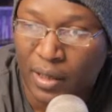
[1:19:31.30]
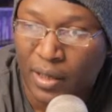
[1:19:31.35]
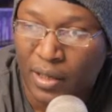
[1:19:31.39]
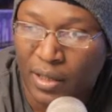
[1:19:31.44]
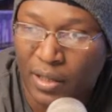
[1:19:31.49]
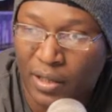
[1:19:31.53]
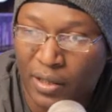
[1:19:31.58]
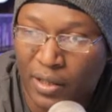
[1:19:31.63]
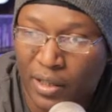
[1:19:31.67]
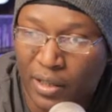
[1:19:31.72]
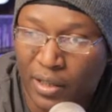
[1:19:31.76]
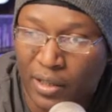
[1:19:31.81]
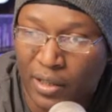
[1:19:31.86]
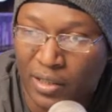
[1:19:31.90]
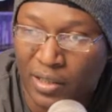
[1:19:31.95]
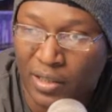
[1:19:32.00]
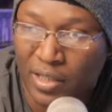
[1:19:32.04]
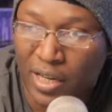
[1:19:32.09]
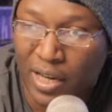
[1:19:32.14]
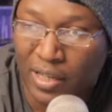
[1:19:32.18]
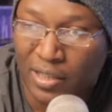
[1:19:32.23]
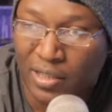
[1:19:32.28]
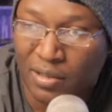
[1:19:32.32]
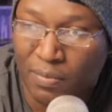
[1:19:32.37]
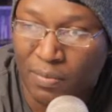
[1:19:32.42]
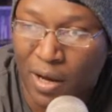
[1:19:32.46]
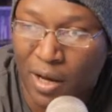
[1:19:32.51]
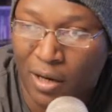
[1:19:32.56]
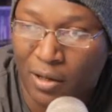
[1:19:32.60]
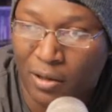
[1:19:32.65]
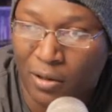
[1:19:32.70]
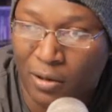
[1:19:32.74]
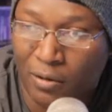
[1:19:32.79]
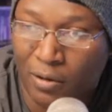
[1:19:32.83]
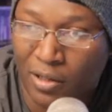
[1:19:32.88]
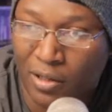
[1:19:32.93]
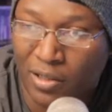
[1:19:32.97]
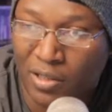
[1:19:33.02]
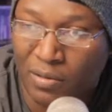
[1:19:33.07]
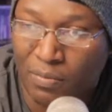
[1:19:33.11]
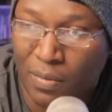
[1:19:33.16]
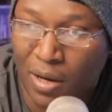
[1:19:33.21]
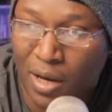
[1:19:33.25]
you get the test model or
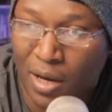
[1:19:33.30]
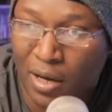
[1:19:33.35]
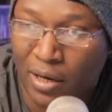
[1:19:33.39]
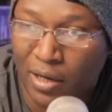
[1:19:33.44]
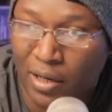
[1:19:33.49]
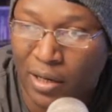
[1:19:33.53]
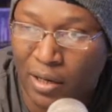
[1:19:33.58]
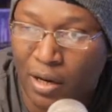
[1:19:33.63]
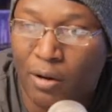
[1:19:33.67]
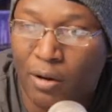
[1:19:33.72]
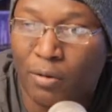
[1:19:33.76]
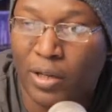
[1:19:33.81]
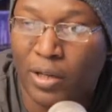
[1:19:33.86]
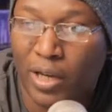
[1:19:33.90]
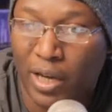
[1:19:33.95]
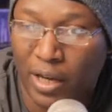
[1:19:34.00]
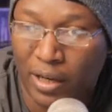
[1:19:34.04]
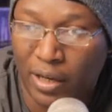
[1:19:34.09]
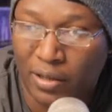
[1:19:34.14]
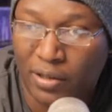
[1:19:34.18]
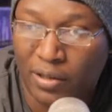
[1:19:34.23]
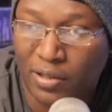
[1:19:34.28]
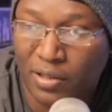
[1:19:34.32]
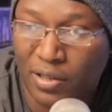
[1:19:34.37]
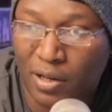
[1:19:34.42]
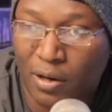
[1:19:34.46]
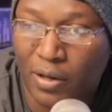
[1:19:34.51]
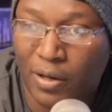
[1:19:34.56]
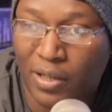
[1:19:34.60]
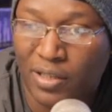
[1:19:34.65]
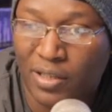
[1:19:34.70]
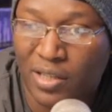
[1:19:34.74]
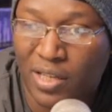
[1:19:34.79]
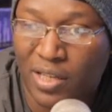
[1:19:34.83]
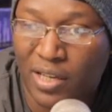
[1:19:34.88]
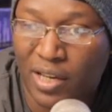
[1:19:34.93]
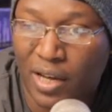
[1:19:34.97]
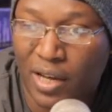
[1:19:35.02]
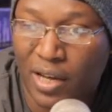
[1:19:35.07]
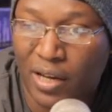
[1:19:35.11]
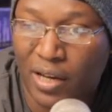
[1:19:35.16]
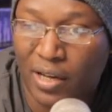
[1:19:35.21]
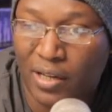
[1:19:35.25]
it's modded okay so it's
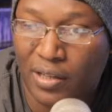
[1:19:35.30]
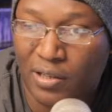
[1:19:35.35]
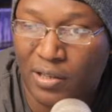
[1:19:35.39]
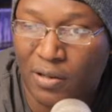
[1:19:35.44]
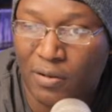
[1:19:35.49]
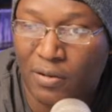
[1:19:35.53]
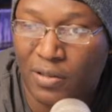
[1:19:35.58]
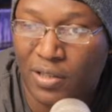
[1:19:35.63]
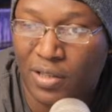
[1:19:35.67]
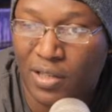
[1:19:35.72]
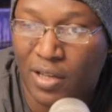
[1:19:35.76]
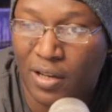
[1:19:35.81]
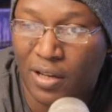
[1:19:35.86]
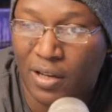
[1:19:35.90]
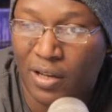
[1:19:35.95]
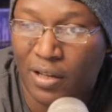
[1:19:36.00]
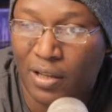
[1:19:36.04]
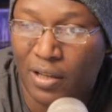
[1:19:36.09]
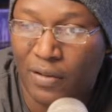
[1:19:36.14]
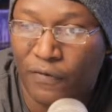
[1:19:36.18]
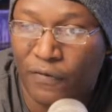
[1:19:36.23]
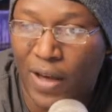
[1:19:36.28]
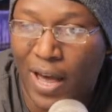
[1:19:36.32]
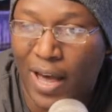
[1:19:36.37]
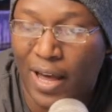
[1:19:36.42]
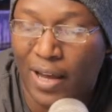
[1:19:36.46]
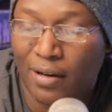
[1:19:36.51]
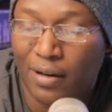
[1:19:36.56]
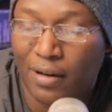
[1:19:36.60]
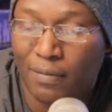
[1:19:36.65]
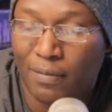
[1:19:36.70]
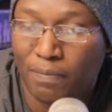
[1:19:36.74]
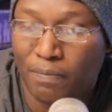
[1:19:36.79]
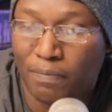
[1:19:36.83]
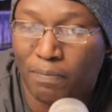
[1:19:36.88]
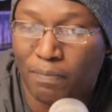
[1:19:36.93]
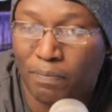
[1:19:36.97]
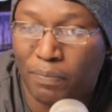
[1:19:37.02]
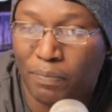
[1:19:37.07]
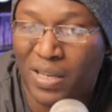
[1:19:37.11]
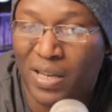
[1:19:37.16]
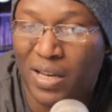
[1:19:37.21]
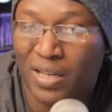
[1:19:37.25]
the uh so it's the the fat
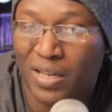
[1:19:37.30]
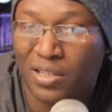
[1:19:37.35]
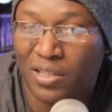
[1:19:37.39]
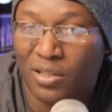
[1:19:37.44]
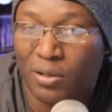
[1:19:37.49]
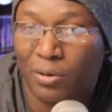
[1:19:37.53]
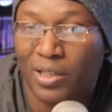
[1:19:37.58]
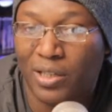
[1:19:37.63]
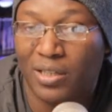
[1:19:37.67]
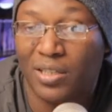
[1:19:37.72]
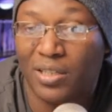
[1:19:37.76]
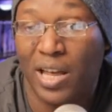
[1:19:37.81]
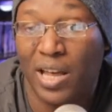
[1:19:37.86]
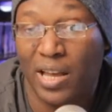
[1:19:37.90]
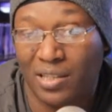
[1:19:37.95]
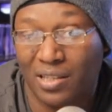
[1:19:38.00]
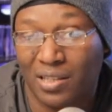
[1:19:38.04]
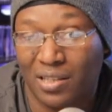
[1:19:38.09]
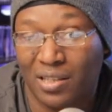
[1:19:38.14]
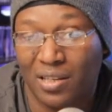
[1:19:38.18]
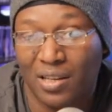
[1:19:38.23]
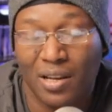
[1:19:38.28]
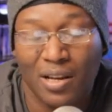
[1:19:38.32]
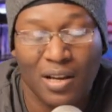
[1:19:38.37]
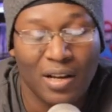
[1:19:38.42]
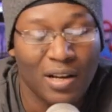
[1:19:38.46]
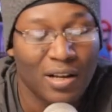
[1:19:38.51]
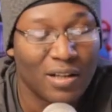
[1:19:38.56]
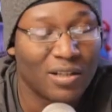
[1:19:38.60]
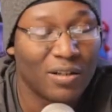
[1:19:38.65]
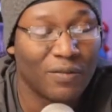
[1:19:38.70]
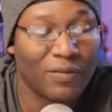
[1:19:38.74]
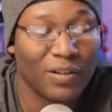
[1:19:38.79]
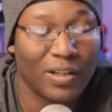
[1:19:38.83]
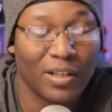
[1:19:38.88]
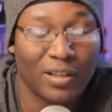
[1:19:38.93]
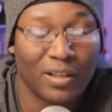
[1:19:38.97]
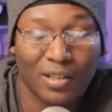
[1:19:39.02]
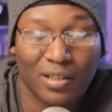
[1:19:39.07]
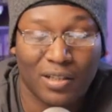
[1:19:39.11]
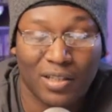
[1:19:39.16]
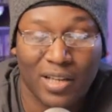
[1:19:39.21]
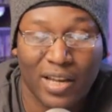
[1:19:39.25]
PS3 test. So if you
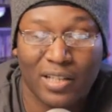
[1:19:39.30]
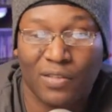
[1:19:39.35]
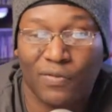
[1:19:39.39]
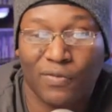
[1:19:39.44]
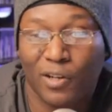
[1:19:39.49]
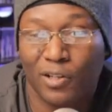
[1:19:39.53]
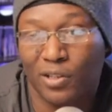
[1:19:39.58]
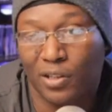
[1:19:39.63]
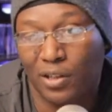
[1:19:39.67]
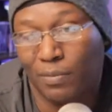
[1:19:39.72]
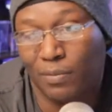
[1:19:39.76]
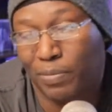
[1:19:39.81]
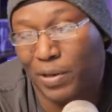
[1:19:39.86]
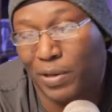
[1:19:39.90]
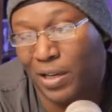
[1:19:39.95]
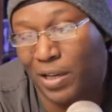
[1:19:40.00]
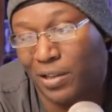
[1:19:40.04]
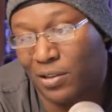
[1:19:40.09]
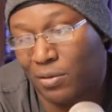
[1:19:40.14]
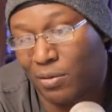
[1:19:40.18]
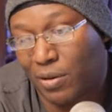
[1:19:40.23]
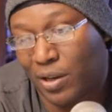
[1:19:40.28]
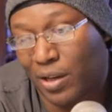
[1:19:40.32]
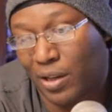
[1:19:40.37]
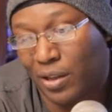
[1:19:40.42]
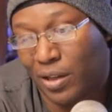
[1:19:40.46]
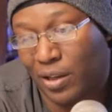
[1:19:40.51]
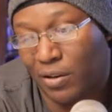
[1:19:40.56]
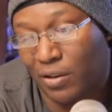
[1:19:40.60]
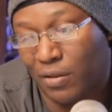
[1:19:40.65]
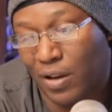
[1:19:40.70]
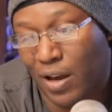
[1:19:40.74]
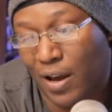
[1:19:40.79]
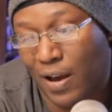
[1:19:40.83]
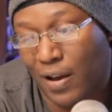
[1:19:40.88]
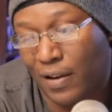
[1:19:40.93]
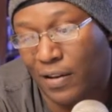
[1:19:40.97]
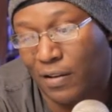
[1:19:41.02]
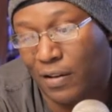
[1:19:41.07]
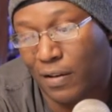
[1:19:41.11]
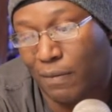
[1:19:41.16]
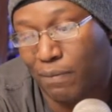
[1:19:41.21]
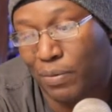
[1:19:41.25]
get the test version of the PS3, then you
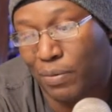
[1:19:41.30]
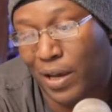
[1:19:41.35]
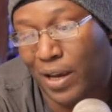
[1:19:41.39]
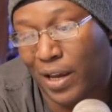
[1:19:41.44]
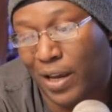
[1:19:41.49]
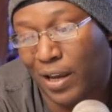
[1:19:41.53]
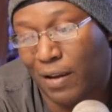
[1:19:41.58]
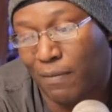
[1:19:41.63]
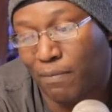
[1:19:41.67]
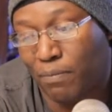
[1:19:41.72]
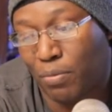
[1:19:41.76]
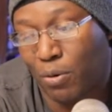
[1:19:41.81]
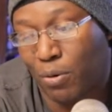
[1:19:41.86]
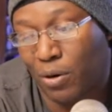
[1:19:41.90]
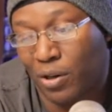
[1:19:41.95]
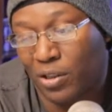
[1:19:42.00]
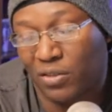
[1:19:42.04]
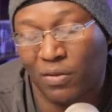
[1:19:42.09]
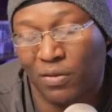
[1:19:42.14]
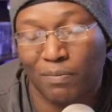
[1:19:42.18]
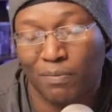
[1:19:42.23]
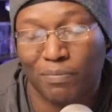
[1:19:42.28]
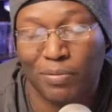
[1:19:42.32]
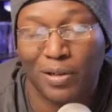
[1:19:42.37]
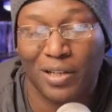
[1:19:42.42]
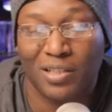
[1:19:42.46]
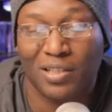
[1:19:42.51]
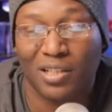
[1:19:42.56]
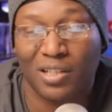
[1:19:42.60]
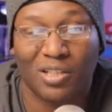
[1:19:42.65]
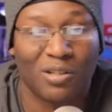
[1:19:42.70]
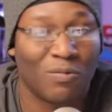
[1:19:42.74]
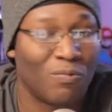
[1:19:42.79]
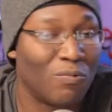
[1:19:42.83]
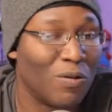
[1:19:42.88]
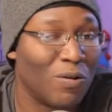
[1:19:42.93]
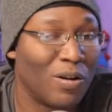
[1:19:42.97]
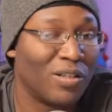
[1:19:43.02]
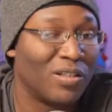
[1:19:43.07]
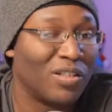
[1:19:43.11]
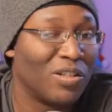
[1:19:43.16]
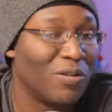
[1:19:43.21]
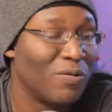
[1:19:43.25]
got you can play imports from PlayStation
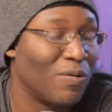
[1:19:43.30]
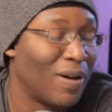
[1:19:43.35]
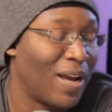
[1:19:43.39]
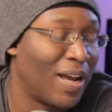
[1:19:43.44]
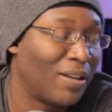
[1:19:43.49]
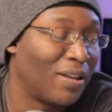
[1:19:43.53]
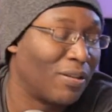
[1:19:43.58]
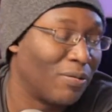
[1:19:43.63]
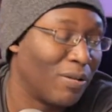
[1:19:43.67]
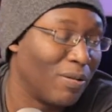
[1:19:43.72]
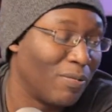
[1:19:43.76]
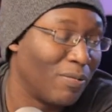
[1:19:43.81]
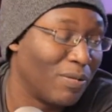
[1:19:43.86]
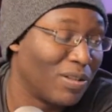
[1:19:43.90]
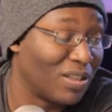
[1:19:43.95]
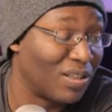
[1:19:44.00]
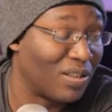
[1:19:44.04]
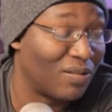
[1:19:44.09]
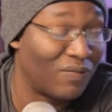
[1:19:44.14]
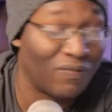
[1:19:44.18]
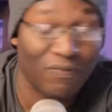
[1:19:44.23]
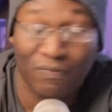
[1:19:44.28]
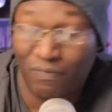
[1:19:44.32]
1, 2, and 3, which is